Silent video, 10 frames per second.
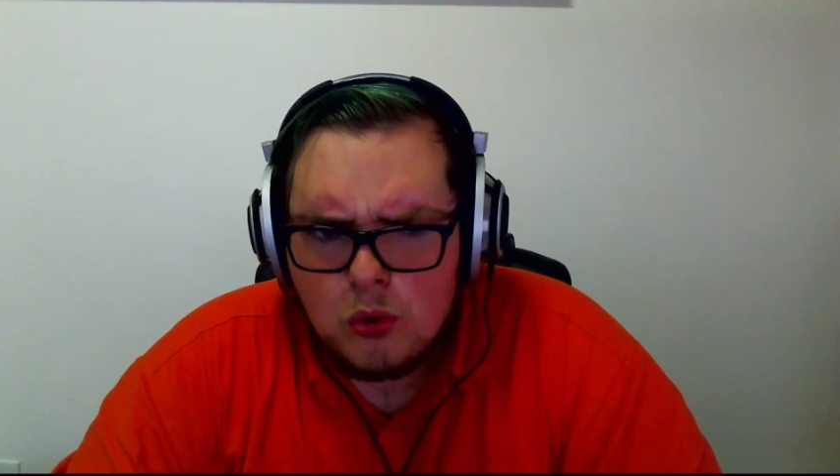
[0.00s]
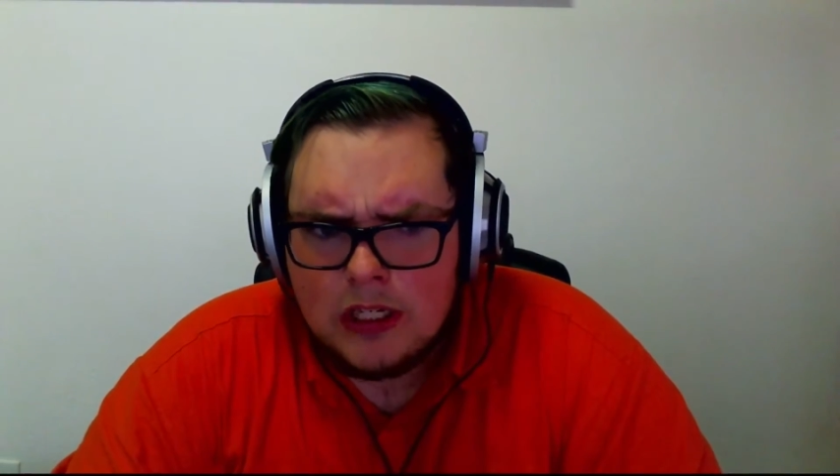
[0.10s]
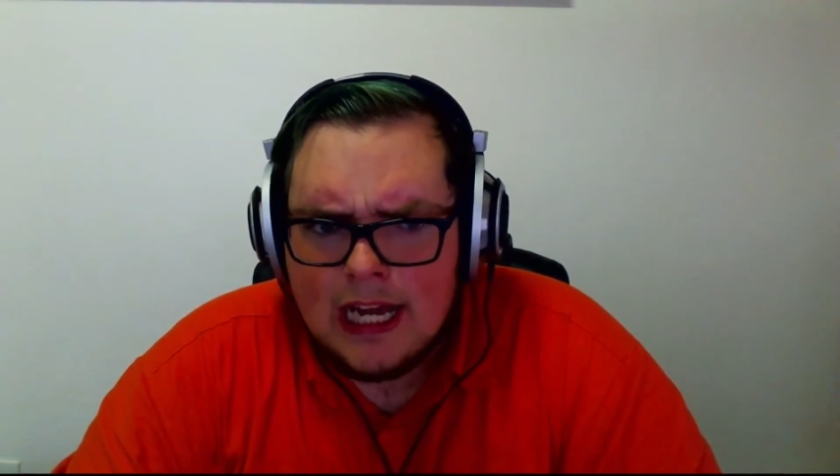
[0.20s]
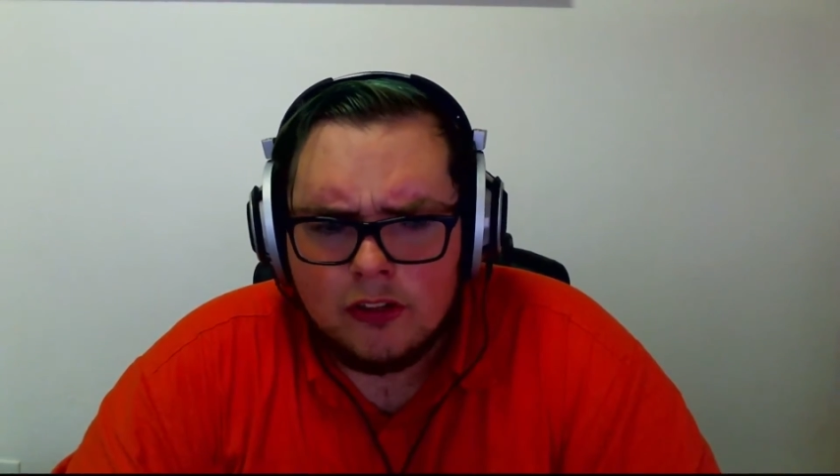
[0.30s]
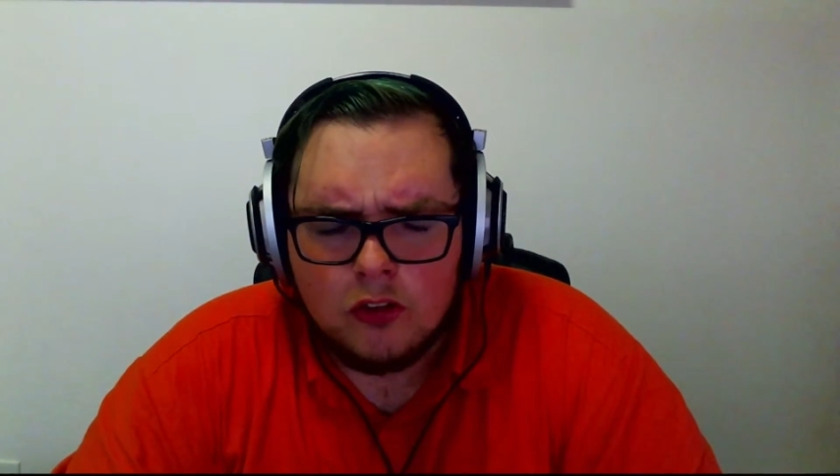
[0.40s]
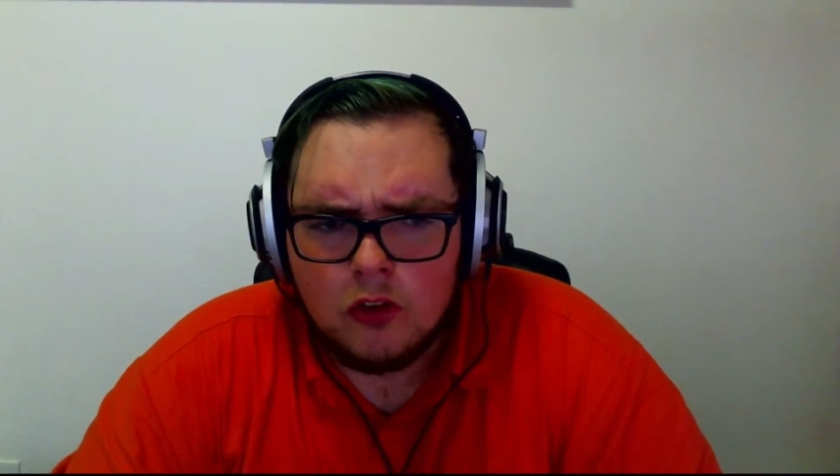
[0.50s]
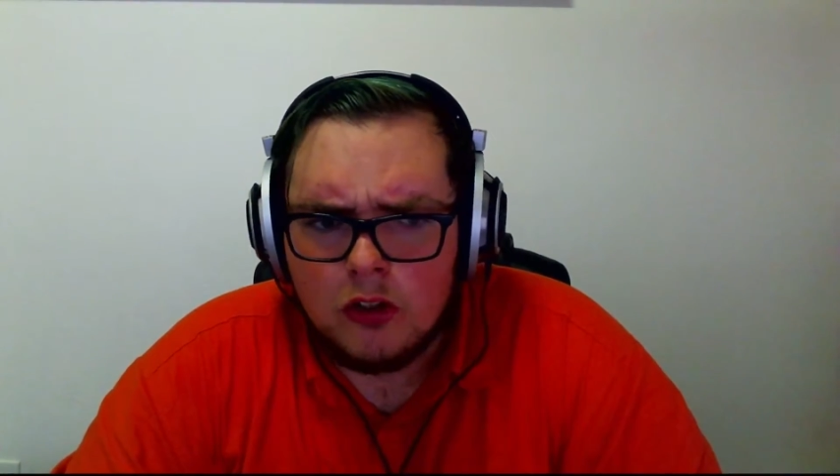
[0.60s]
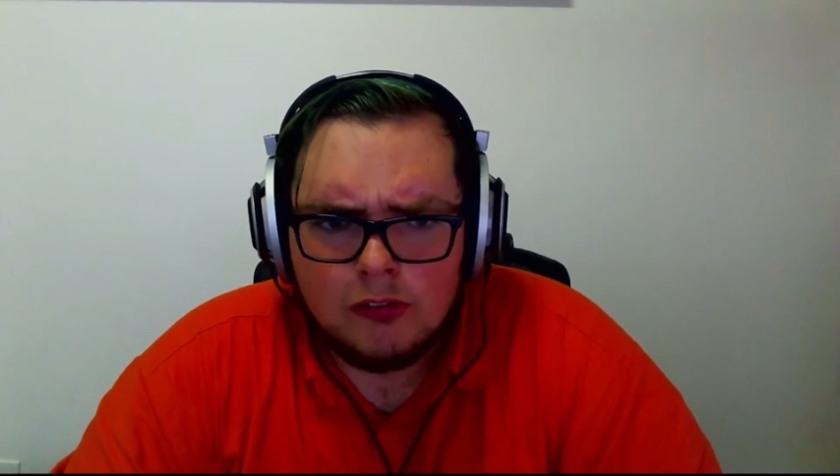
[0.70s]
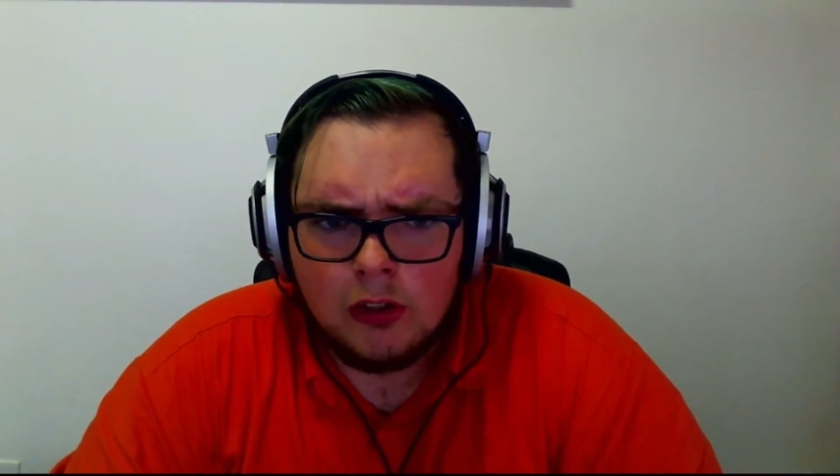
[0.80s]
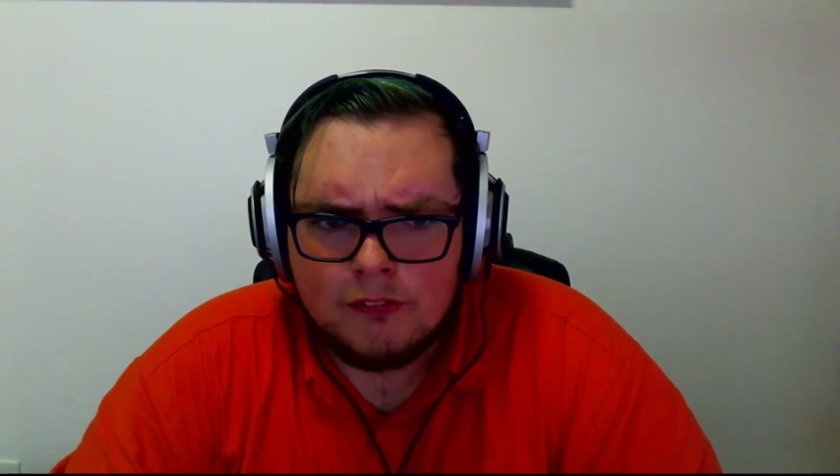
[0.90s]
yeah, I don't know
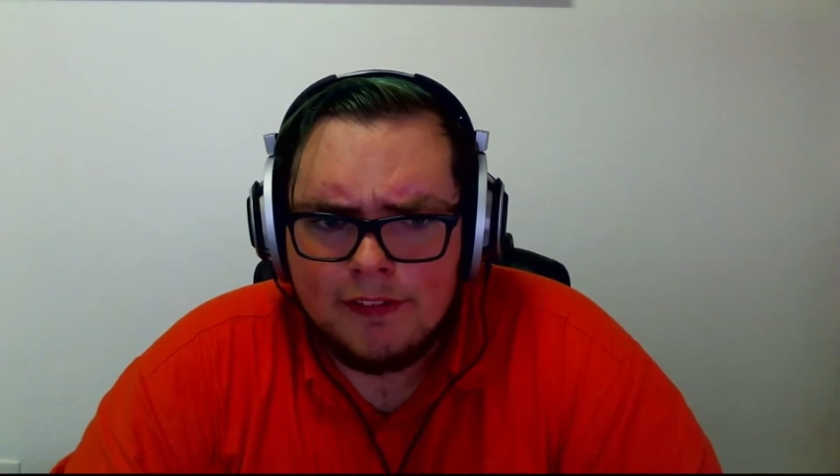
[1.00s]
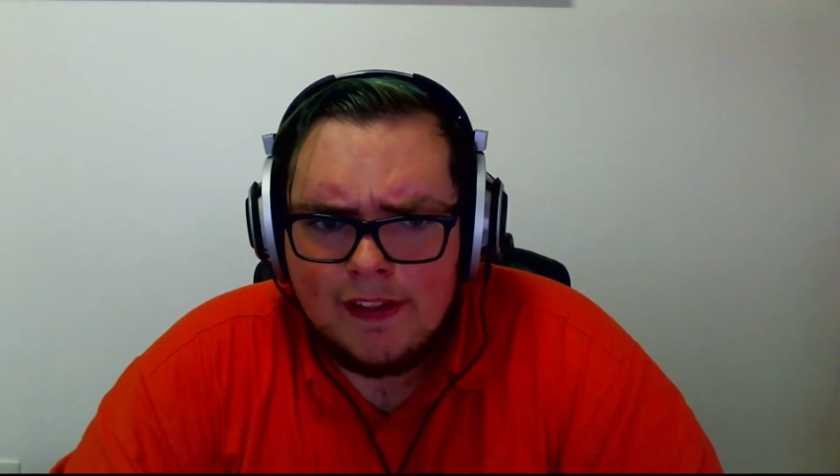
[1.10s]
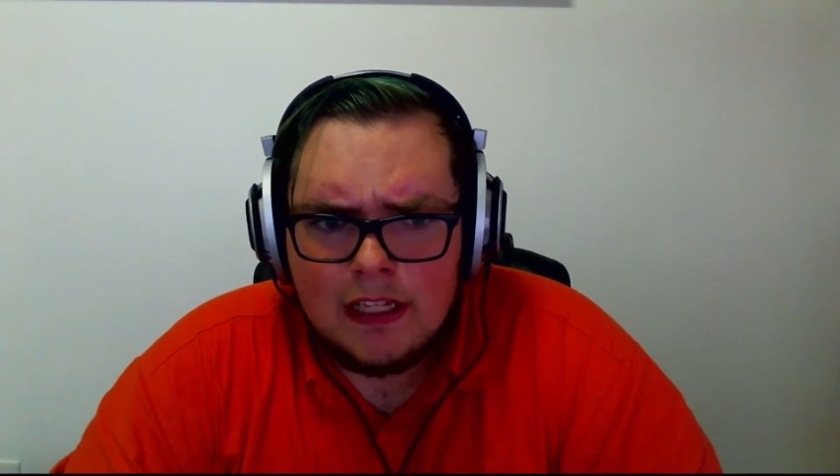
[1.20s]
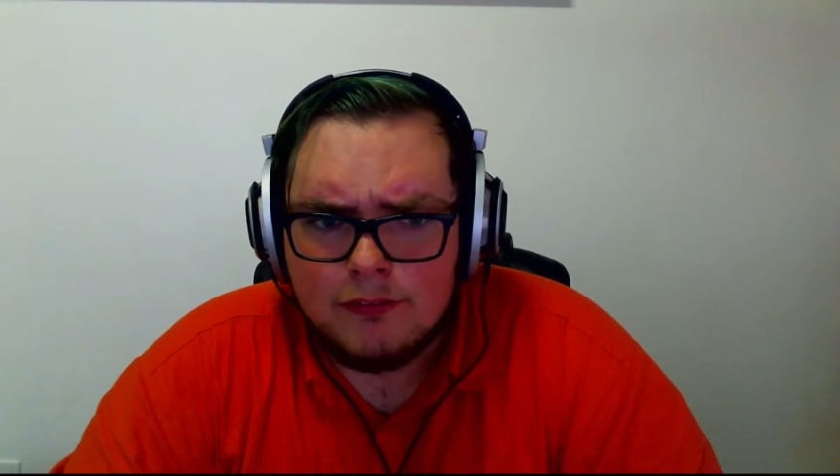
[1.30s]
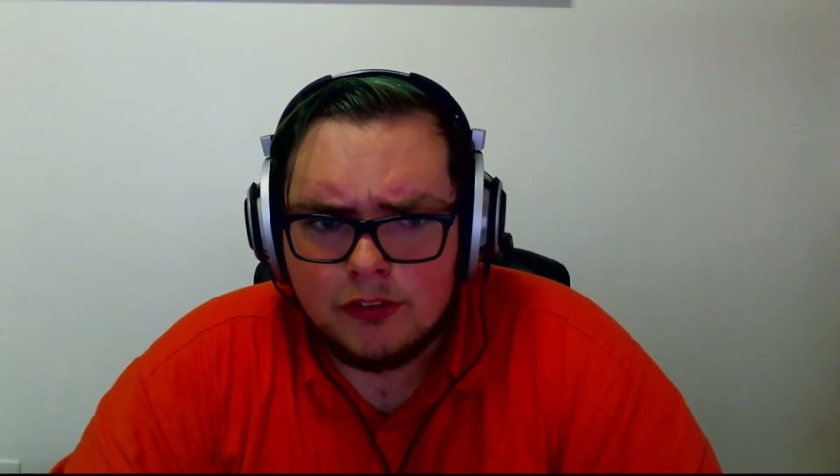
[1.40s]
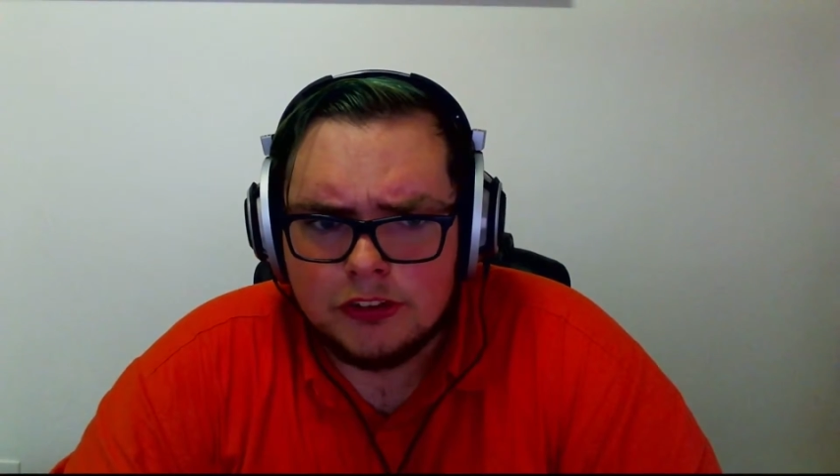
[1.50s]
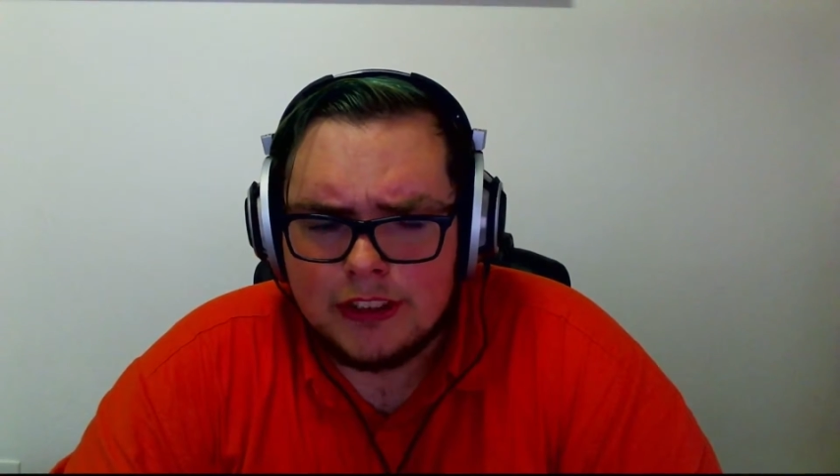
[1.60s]
of a lot of other headphones